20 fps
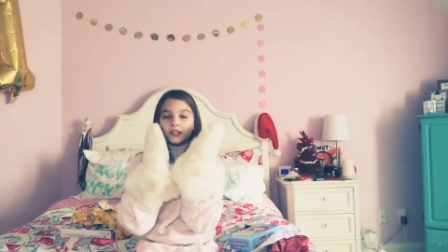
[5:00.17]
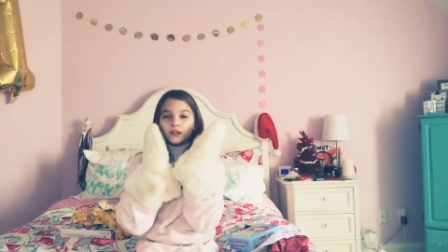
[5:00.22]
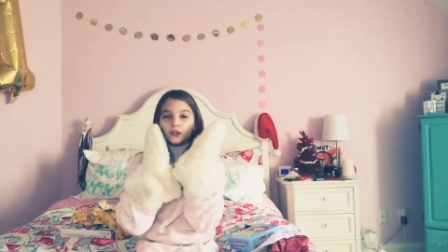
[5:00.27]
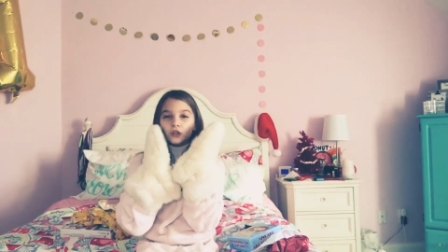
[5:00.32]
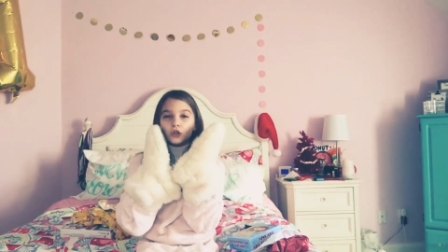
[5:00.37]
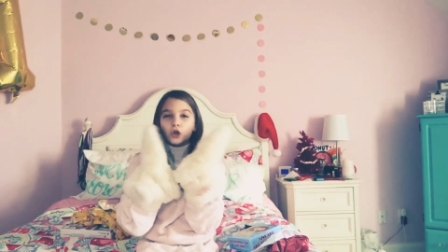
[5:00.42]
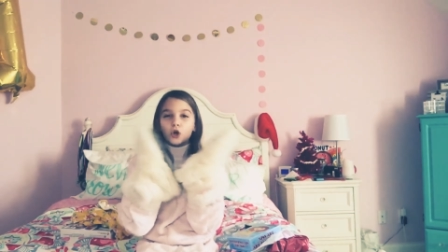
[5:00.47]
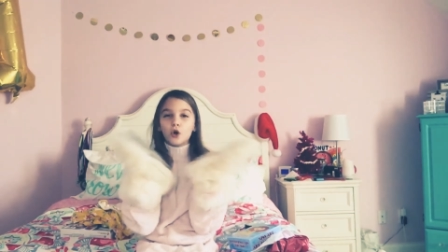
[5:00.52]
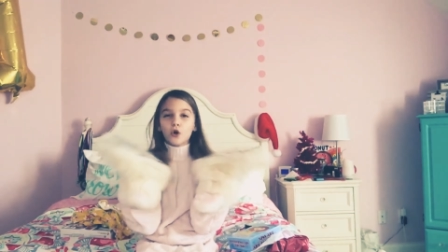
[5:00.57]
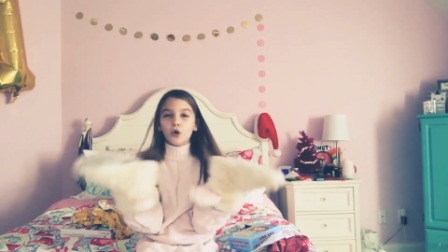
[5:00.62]

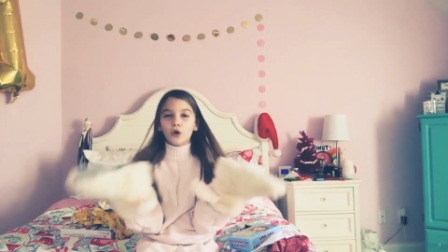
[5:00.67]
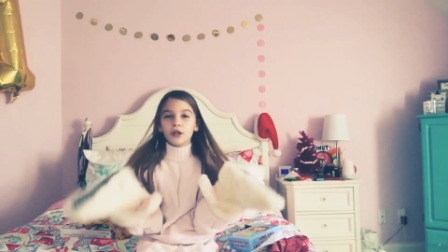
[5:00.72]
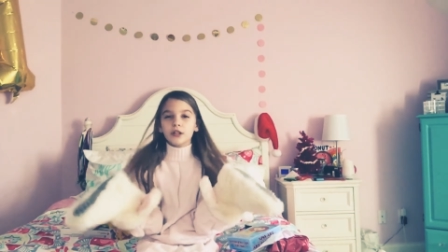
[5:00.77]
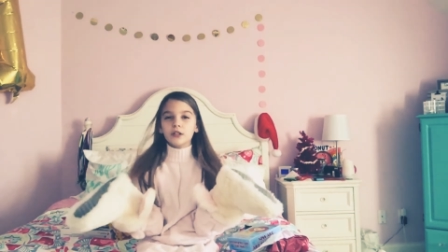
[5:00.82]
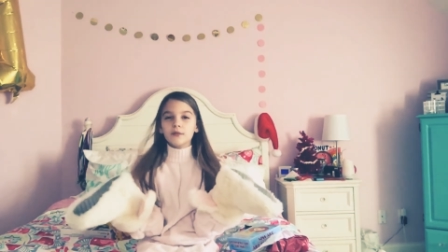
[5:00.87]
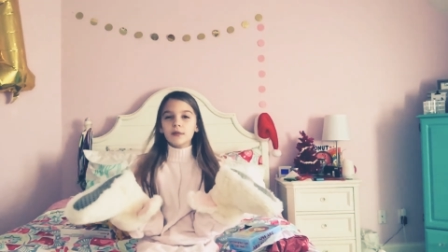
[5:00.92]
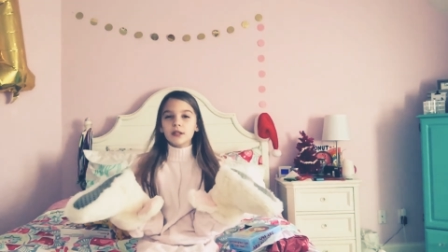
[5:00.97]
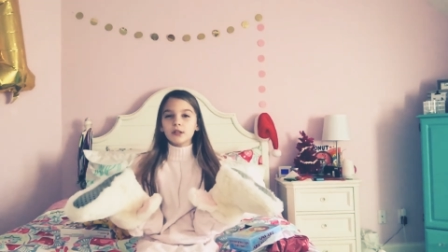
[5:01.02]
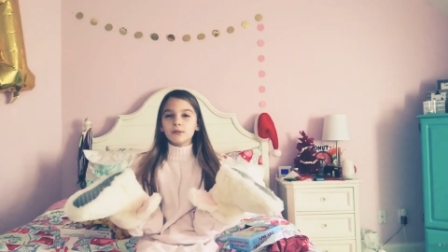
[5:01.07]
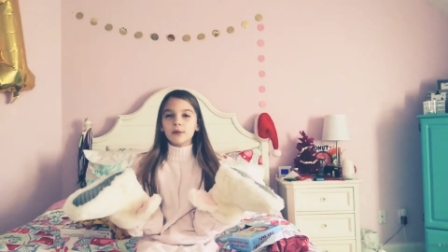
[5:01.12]
they're
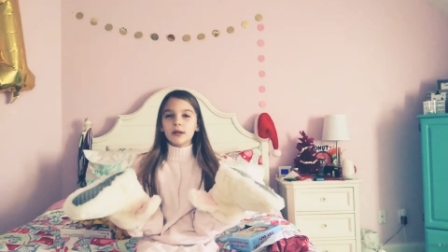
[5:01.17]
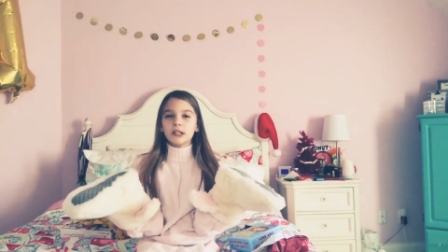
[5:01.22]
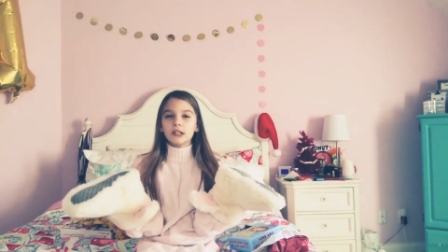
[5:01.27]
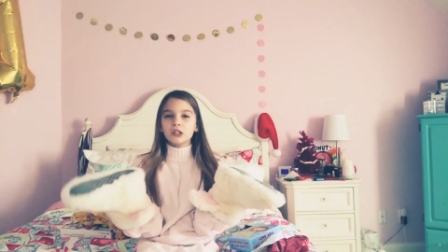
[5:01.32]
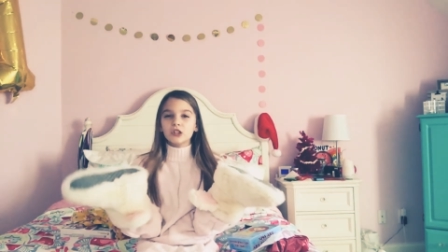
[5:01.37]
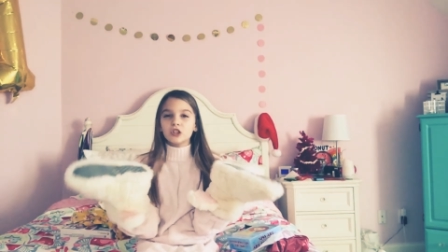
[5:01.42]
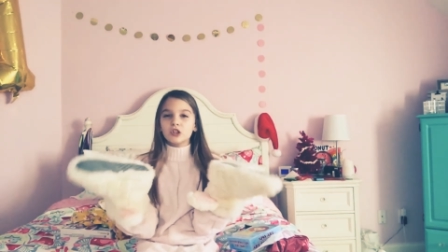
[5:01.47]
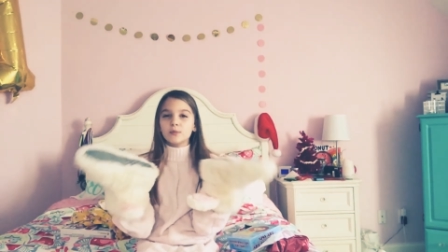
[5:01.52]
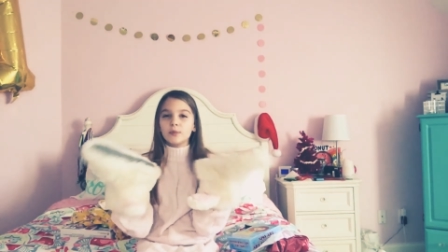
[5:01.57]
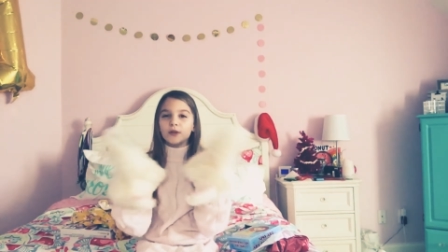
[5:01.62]
Christmas
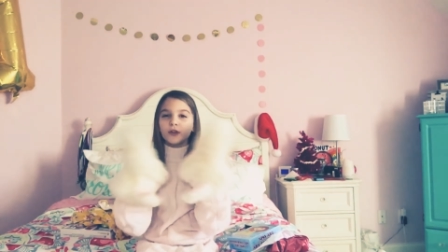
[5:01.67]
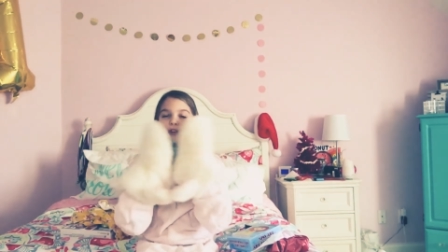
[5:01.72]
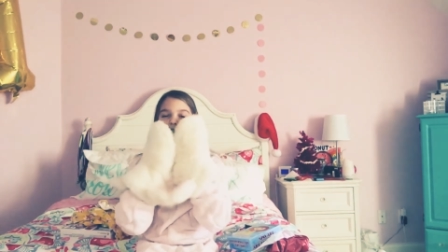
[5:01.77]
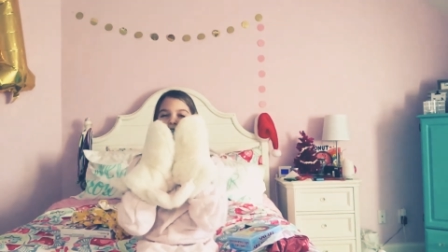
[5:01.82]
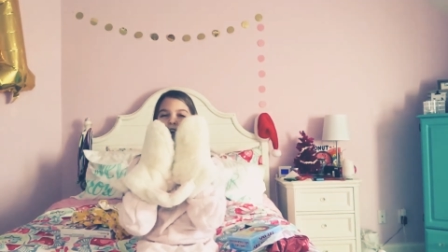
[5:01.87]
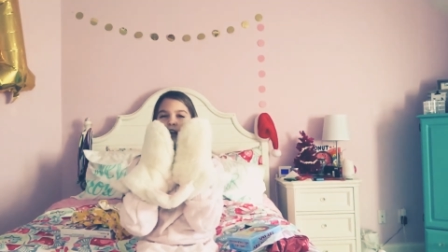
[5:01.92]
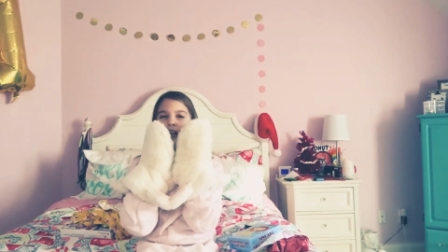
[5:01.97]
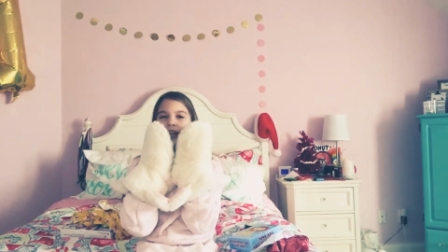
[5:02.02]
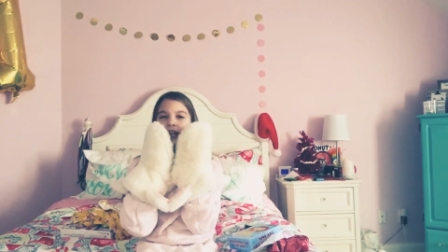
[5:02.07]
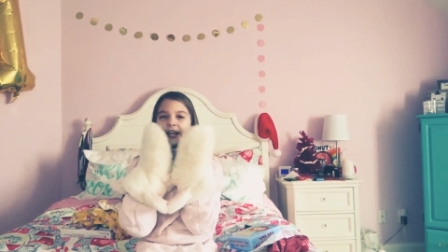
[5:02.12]
presents, but they're
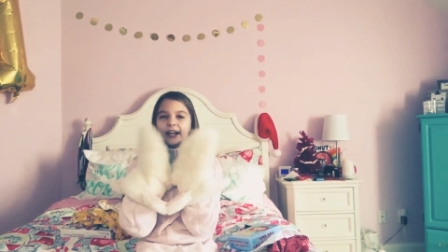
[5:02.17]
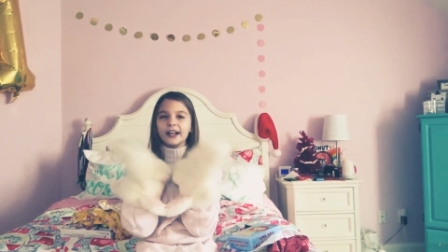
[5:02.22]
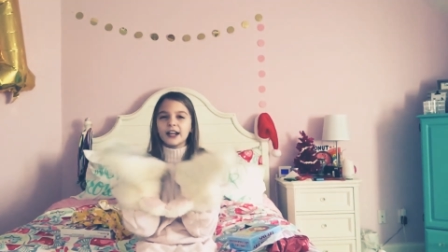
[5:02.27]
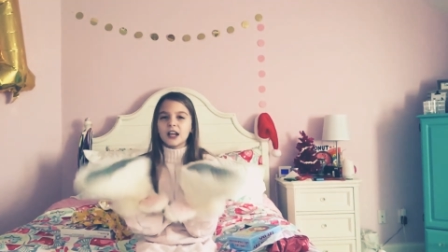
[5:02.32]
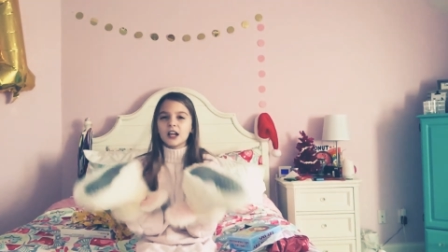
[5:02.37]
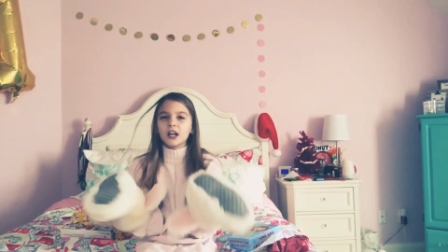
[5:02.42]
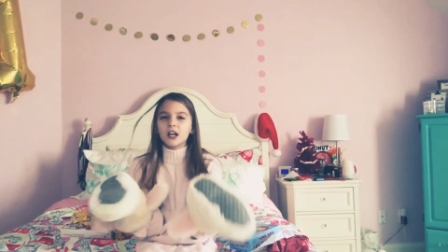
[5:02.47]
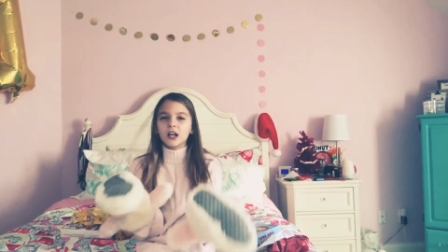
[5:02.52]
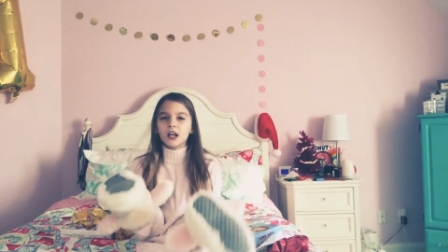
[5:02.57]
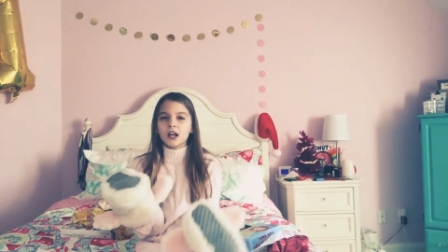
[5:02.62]
not like,
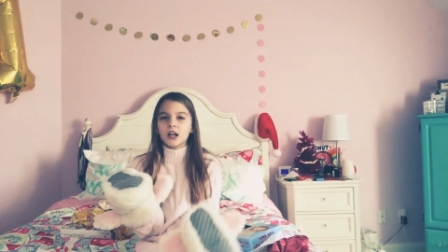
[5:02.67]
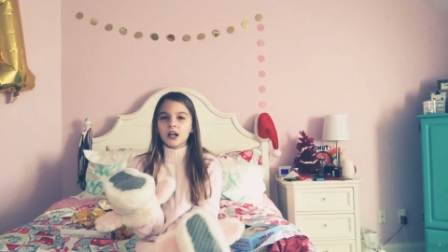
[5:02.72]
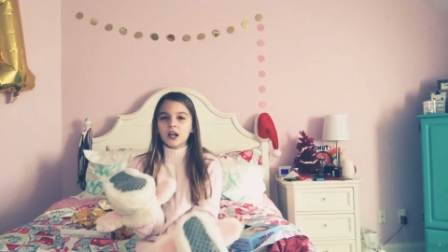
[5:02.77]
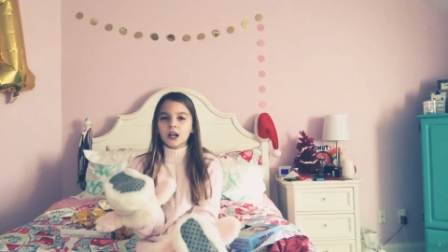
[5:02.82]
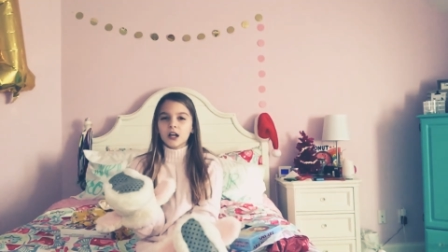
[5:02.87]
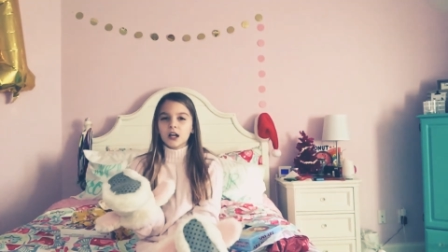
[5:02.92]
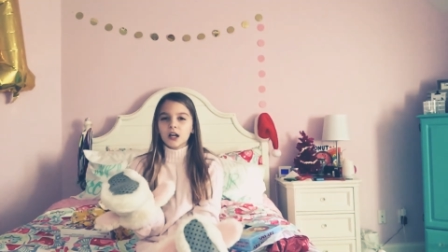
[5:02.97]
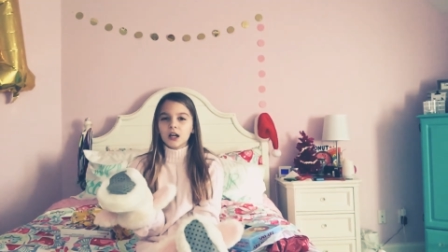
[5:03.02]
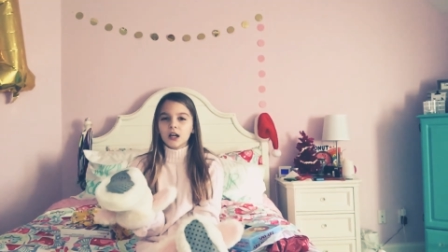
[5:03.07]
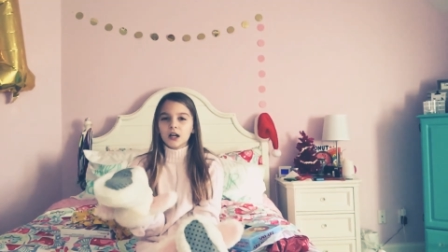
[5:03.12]

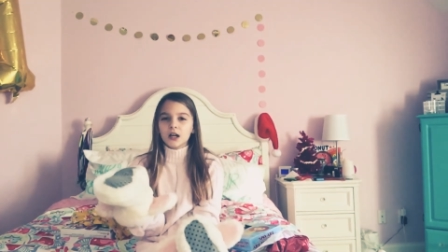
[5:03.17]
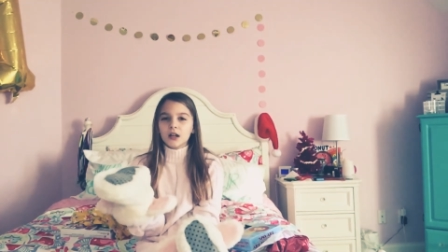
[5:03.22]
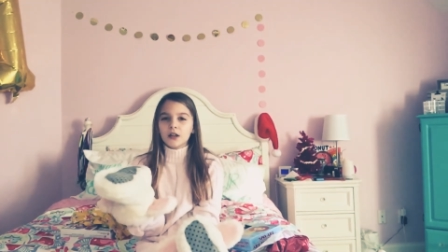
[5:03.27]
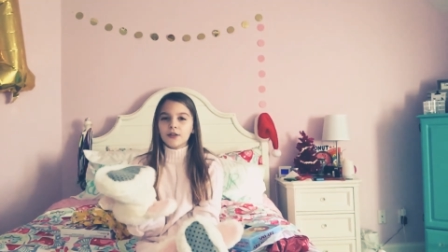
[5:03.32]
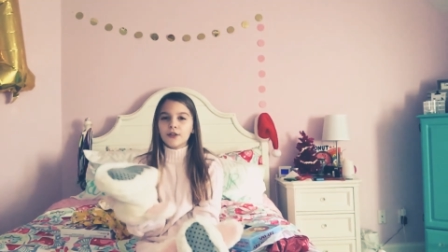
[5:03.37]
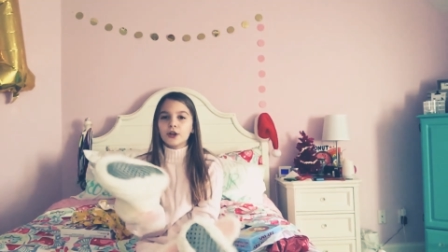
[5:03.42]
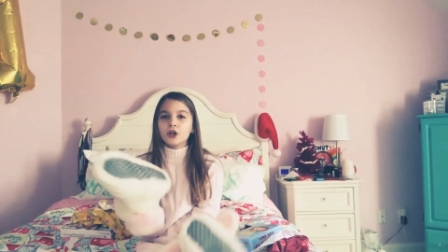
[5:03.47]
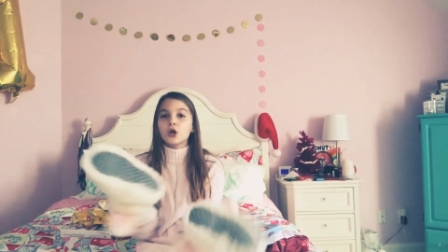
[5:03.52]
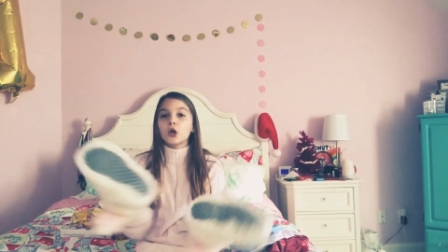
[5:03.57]
they're